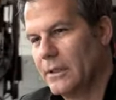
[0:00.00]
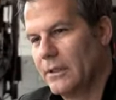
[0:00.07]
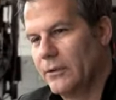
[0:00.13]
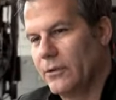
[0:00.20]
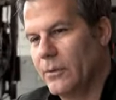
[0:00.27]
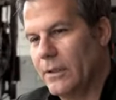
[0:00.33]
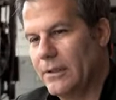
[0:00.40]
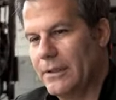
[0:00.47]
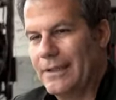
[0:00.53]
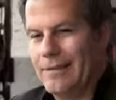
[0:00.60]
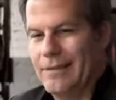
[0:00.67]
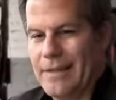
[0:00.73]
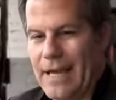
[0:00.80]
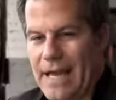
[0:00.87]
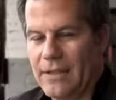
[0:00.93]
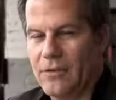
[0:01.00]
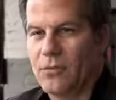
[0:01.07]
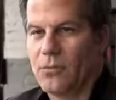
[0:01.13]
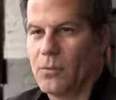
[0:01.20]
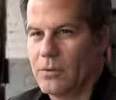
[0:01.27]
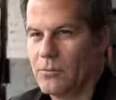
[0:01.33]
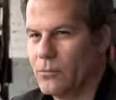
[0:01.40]
So I think that's
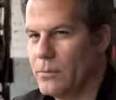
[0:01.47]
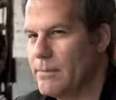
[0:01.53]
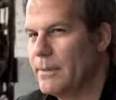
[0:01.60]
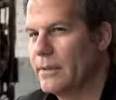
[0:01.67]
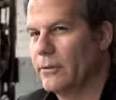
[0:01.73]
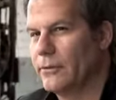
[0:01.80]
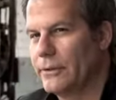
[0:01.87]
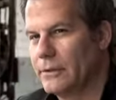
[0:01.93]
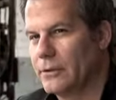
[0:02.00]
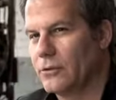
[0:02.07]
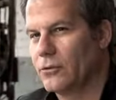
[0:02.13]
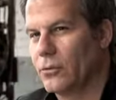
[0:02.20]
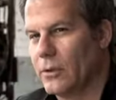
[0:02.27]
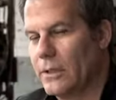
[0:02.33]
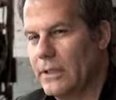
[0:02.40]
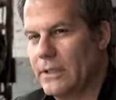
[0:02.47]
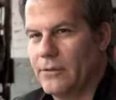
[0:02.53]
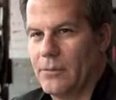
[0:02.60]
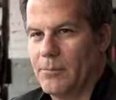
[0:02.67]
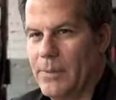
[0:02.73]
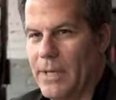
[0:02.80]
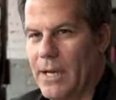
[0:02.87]
what rebuilding Detroit is
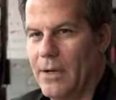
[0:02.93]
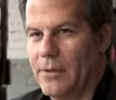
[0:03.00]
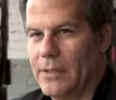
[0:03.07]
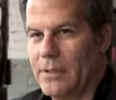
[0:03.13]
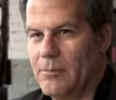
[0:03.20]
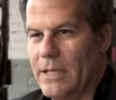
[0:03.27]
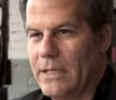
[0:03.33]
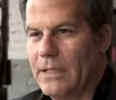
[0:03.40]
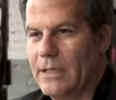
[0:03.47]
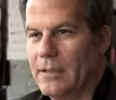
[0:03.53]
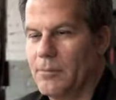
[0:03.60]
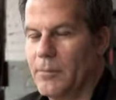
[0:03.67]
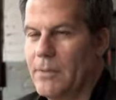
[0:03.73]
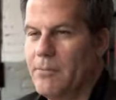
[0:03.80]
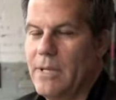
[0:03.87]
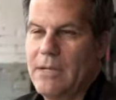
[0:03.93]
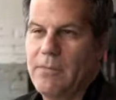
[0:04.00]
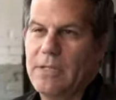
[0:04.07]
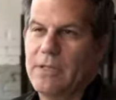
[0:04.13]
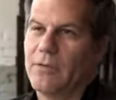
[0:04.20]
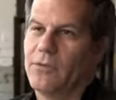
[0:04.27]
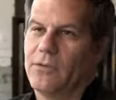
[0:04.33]
about, and making it. And
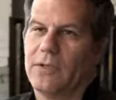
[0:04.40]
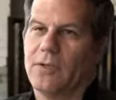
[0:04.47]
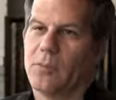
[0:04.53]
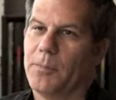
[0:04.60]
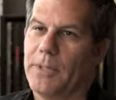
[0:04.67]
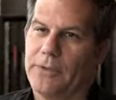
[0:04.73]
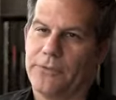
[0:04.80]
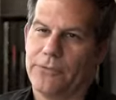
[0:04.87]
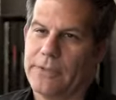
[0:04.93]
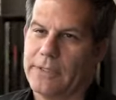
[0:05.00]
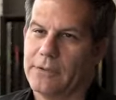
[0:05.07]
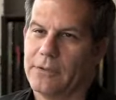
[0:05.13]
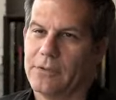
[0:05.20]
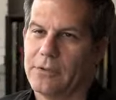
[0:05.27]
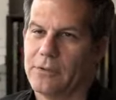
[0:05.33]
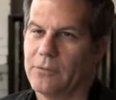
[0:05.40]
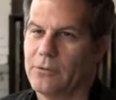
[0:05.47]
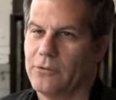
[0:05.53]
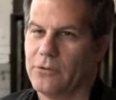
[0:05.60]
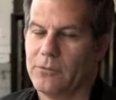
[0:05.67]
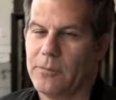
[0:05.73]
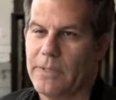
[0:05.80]
maybe the single best thing to do
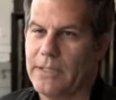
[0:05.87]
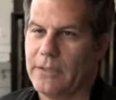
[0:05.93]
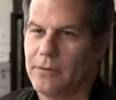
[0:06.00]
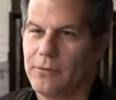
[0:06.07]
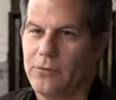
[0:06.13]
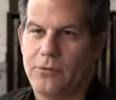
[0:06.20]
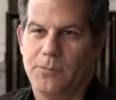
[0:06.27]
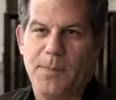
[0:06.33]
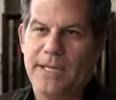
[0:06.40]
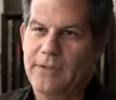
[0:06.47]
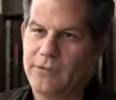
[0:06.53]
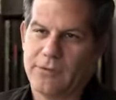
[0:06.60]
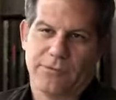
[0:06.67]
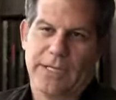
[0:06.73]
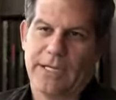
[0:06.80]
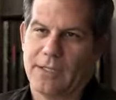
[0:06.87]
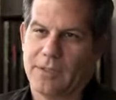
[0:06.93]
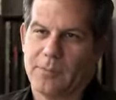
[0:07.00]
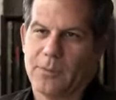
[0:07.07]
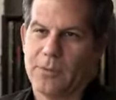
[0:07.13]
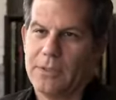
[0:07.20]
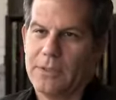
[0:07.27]
is just make space
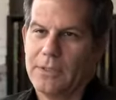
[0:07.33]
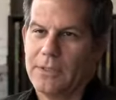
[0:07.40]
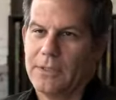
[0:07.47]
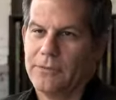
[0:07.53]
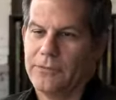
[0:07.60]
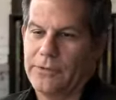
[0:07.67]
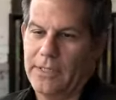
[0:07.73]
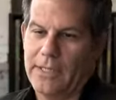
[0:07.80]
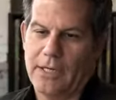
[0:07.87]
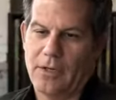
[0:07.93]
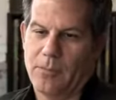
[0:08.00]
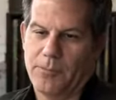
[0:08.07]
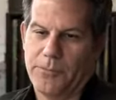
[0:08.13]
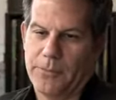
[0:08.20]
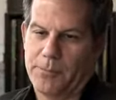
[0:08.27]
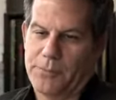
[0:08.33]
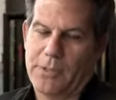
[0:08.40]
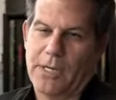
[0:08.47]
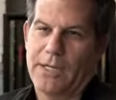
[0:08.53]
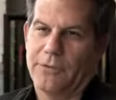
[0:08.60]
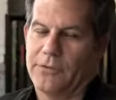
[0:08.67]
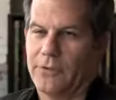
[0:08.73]
available to help the
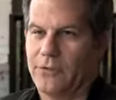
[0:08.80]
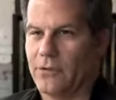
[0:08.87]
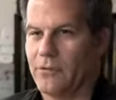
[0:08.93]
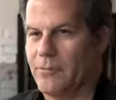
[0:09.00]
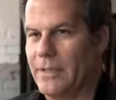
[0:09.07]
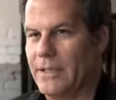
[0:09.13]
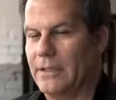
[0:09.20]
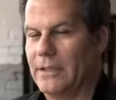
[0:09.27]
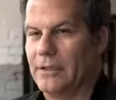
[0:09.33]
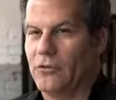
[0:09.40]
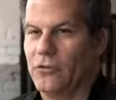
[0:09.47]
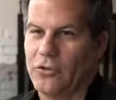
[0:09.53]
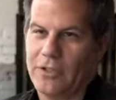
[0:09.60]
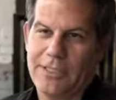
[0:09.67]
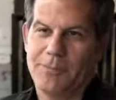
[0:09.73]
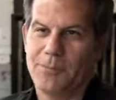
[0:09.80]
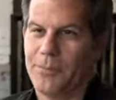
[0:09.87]
process of making cheap.